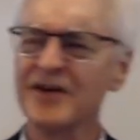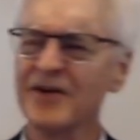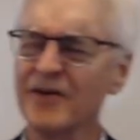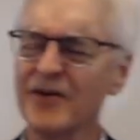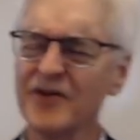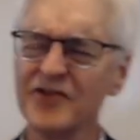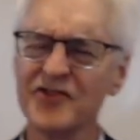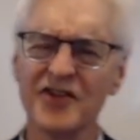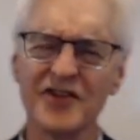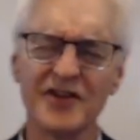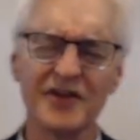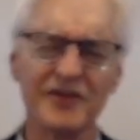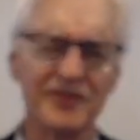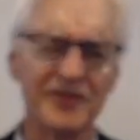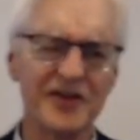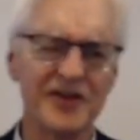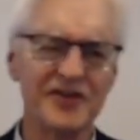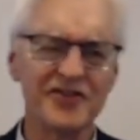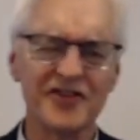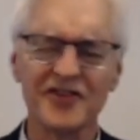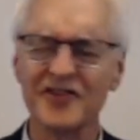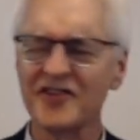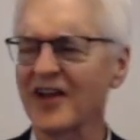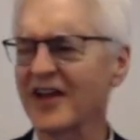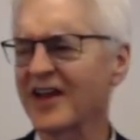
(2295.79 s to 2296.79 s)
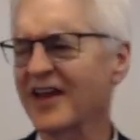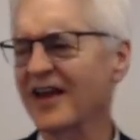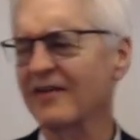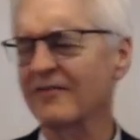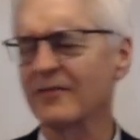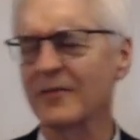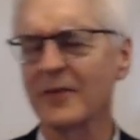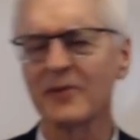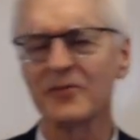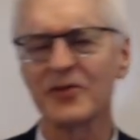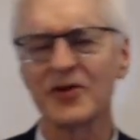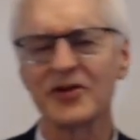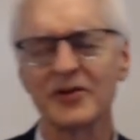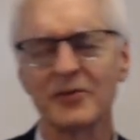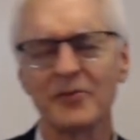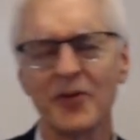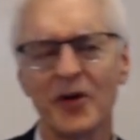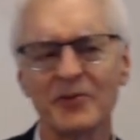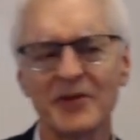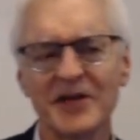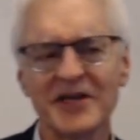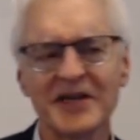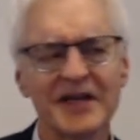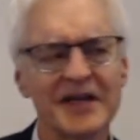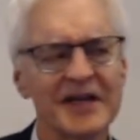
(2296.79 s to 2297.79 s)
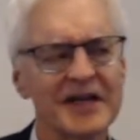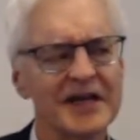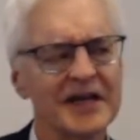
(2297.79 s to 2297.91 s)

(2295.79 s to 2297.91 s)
or is it the Ephesians? I can't remember at the moment.